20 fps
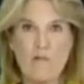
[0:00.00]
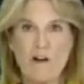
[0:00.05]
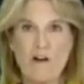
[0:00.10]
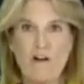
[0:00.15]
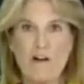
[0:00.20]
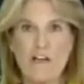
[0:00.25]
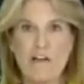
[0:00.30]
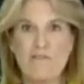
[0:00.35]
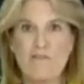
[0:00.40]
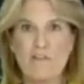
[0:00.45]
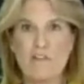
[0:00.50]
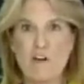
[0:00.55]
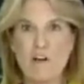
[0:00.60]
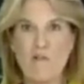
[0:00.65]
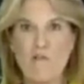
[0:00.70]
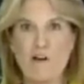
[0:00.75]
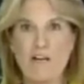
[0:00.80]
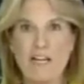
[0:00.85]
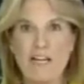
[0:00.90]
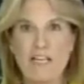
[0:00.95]
Well, if
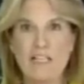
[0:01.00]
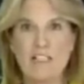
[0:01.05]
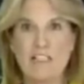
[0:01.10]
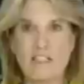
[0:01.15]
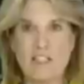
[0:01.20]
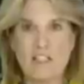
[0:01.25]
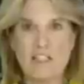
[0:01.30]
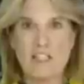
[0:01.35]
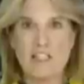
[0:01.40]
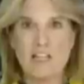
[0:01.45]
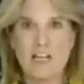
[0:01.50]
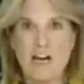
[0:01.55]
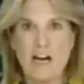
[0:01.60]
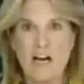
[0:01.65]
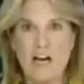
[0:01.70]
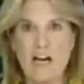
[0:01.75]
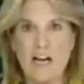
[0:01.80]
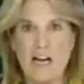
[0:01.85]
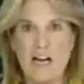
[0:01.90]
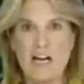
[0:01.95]
no one in the
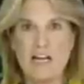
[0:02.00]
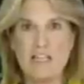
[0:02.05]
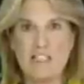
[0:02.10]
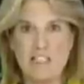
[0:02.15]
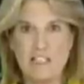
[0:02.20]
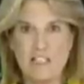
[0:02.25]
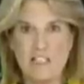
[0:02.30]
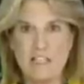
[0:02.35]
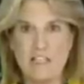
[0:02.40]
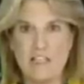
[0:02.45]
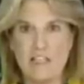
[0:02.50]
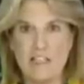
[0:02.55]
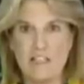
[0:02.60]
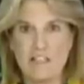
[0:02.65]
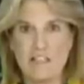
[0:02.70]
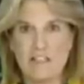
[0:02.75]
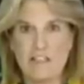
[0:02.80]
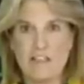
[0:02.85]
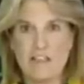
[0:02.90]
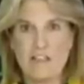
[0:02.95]
CIA did,
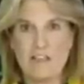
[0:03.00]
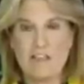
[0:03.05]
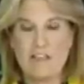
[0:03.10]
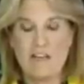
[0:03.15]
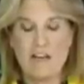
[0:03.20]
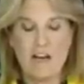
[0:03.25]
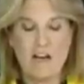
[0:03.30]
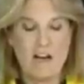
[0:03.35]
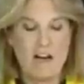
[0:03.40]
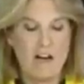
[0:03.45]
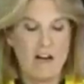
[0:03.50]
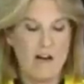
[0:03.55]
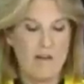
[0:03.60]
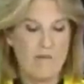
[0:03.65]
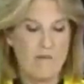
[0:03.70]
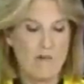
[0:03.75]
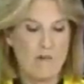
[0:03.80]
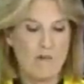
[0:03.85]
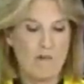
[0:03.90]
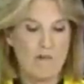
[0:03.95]

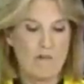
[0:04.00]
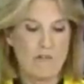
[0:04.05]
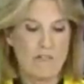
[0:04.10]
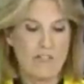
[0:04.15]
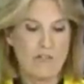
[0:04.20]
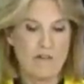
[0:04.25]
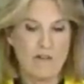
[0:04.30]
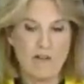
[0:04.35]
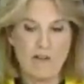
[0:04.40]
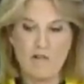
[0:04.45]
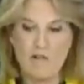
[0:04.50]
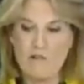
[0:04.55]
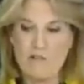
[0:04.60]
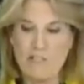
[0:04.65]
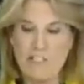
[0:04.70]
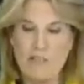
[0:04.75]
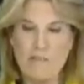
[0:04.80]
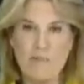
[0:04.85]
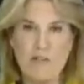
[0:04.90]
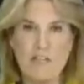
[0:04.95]
who
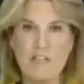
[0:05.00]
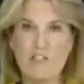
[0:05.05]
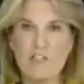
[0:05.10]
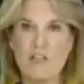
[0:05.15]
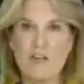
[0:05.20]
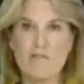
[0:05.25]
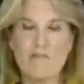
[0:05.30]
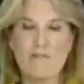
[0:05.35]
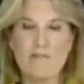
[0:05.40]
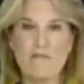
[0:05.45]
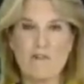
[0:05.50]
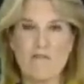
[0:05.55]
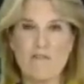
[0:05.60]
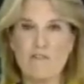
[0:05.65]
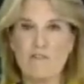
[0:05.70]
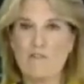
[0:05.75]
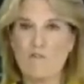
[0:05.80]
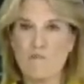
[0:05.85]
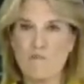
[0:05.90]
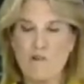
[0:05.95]
did? Because Jennifer
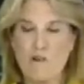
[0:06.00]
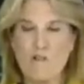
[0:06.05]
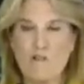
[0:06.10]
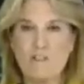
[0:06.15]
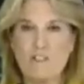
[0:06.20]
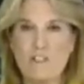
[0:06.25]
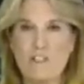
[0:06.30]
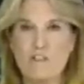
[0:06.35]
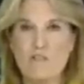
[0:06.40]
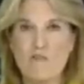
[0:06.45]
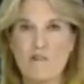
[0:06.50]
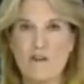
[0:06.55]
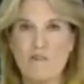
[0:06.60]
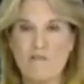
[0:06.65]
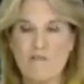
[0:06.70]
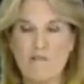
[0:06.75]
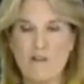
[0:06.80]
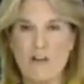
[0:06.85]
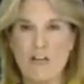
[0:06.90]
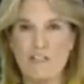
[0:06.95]
Griffin, who broke this story
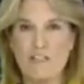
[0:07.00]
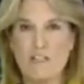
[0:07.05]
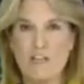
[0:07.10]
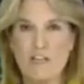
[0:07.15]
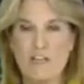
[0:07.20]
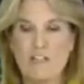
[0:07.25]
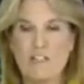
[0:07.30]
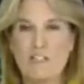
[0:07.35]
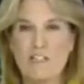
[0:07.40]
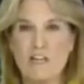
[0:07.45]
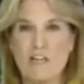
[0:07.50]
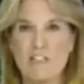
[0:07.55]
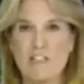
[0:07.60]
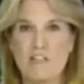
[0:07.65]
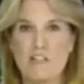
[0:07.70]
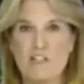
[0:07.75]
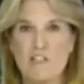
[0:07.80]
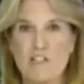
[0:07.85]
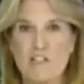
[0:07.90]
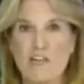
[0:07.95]
for us, says
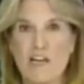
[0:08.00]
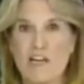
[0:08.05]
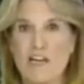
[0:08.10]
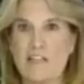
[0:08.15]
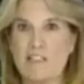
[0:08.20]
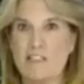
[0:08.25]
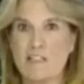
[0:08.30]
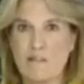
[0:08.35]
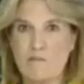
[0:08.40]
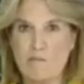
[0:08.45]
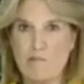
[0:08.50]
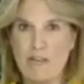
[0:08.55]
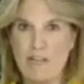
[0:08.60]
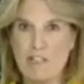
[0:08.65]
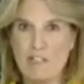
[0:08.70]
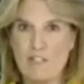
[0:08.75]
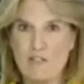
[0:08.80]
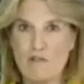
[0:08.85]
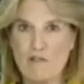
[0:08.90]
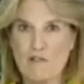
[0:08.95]
that she has the
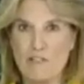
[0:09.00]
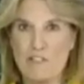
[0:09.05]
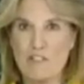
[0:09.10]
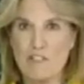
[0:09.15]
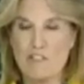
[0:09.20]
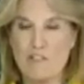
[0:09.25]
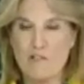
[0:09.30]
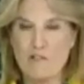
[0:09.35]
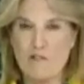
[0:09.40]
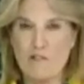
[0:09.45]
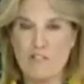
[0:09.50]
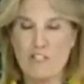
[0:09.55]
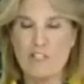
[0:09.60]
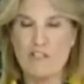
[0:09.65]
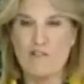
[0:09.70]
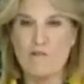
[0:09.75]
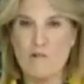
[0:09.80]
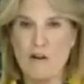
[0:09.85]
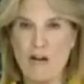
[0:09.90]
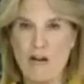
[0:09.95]
best sources
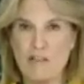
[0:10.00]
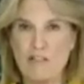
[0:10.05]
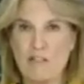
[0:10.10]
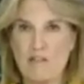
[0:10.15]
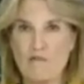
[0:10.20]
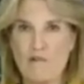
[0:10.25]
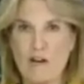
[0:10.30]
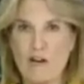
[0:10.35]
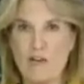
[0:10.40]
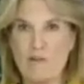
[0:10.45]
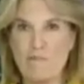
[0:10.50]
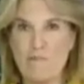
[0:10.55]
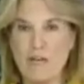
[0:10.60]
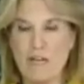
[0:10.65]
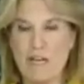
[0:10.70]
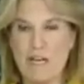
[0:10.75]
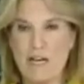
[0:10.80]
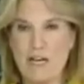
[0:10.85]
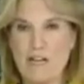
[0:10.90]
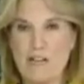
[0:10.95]
from on the ground at
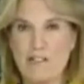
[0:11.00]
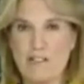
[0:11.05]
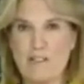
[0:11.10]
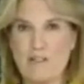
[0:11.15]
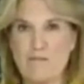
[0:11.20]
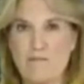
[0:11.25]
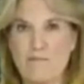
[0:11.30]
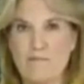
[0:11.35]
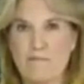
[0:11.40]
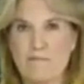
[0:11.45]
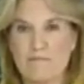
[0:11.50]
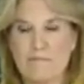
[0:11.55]
Benghazi.